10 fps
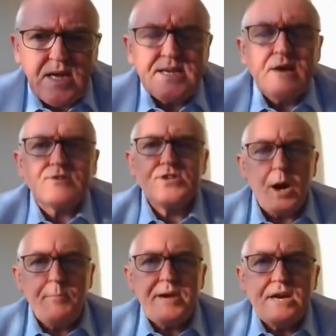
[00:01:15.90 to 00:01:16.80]
Now, it's
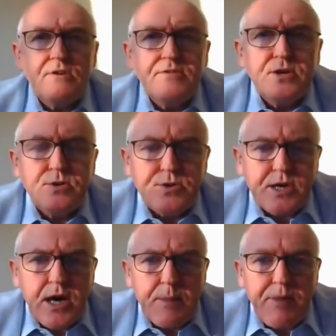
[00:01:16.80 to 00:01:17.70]
not a
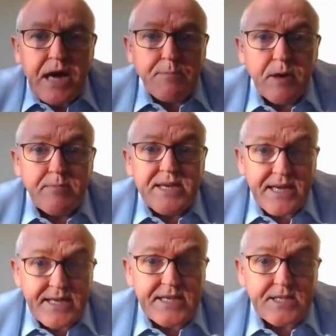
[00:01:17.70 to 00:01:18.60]
peer-reviewed paper, but
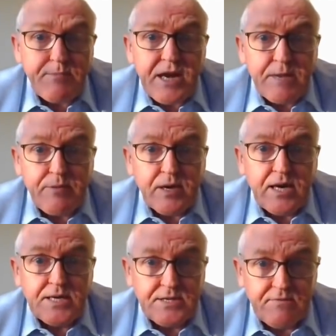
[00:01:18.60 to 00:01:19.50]
it is a paper,
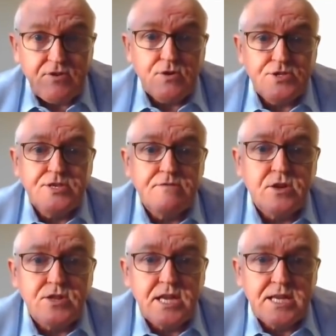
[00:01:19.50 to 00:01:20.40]
and of course you've
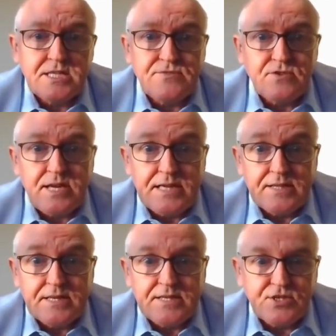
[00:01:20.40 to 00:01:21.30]
got the links for it
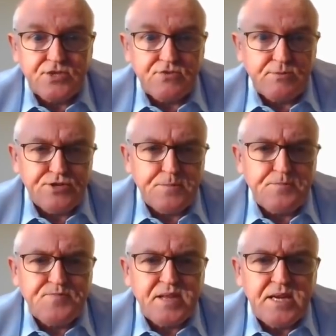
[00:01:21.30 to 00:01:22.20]
in the description.
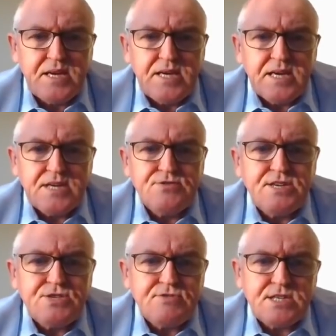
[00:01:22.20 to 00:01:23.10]

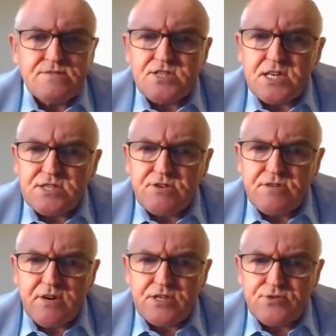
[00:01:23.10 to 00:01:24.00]
Increased risk of SARS
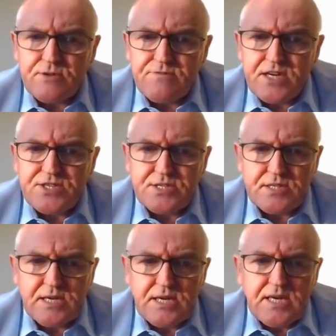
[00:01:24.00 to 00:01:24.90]
coronavirus to
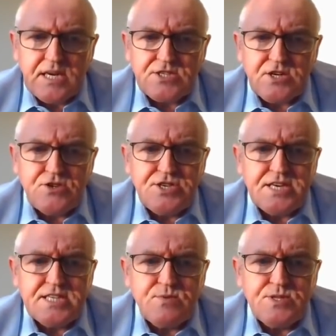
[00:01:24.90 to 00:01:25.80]
infection
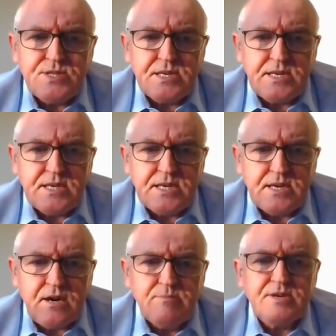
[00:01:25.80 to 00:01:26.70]
associated with the
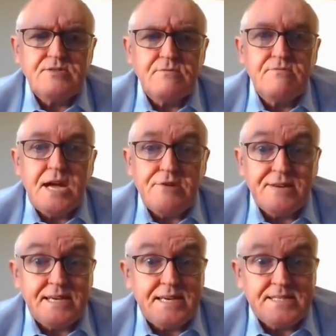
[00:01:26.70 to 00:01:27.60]
Omicron
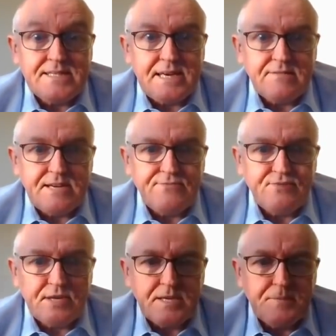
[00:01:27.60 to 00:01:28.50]
variant in South
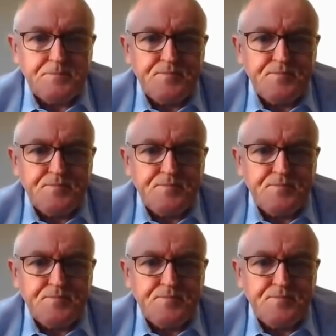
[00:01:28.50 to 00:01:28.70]
Africa.